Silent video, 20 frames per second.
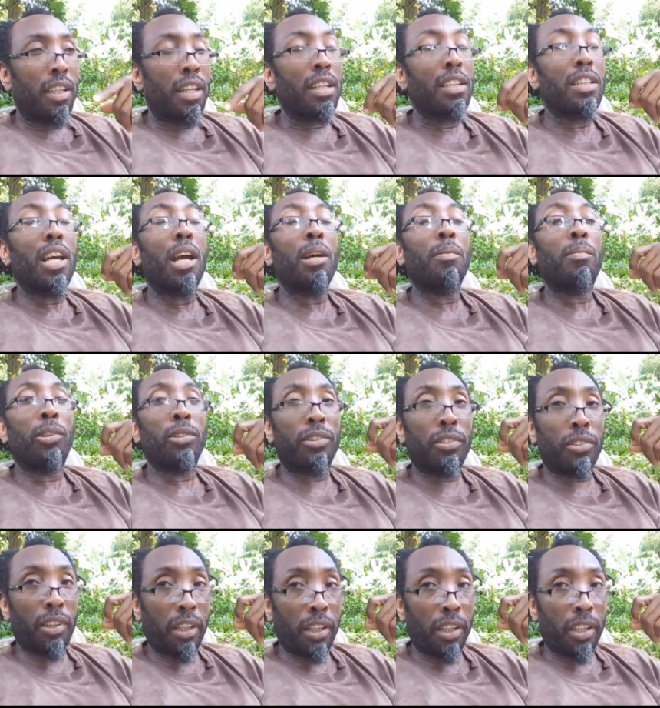And I must
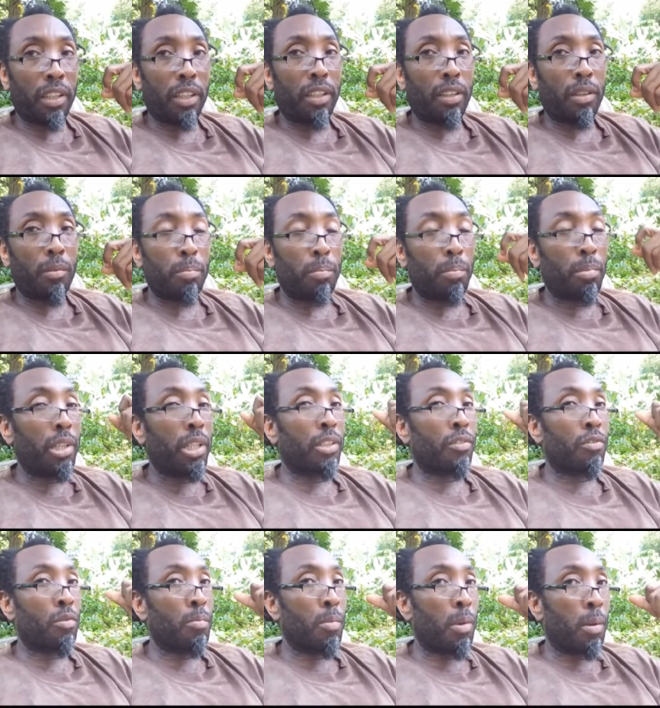say,
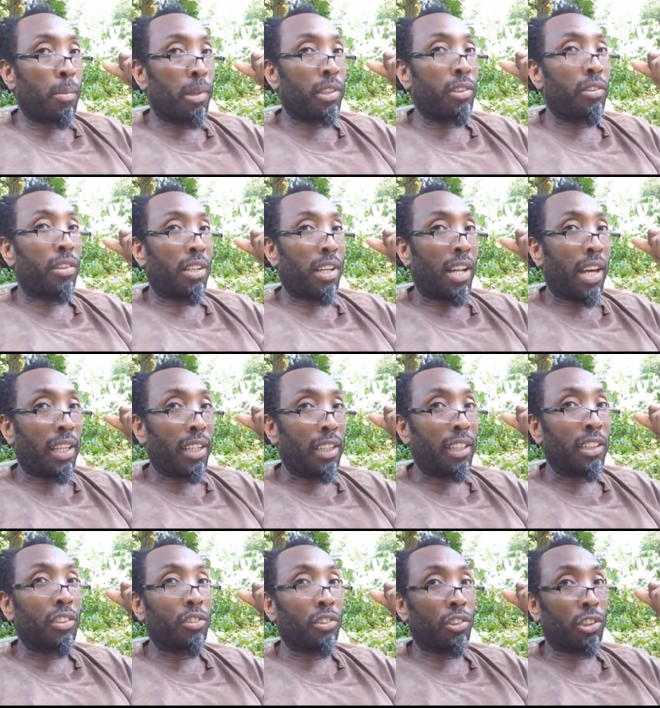please remember to like
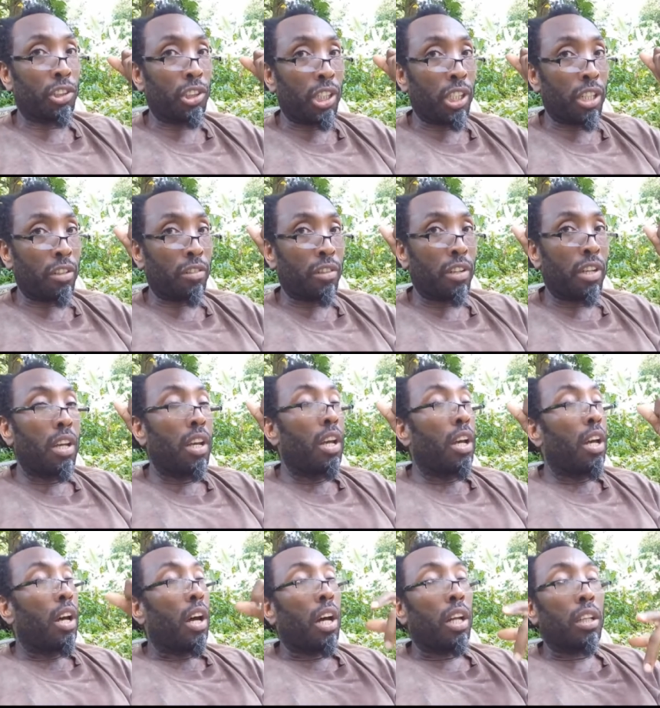and to share
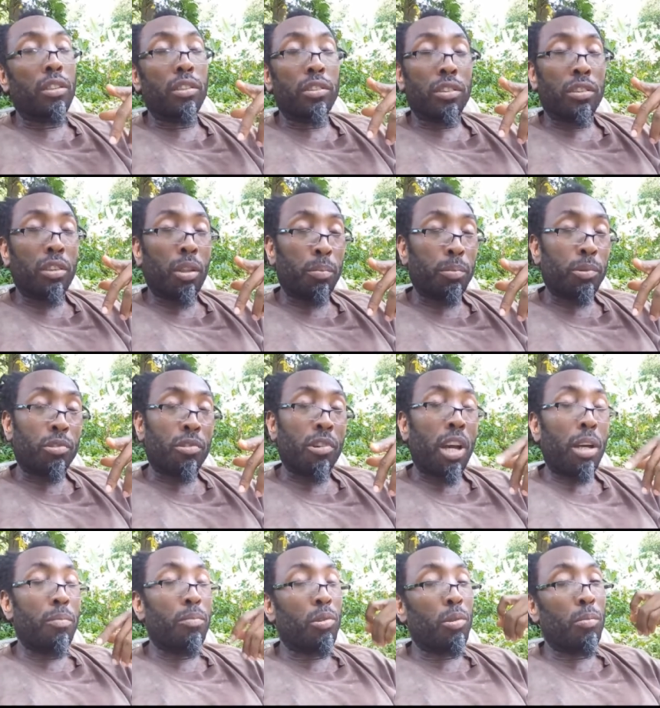and to
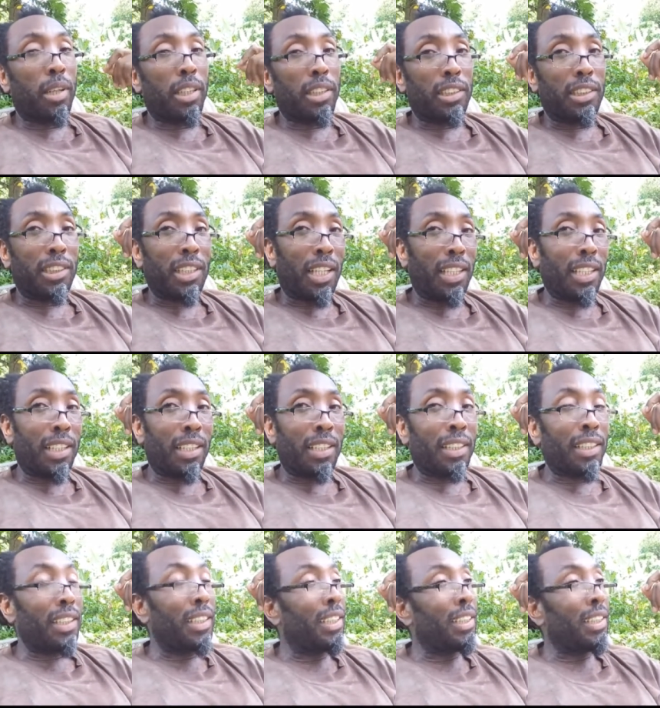subscribe to my channel.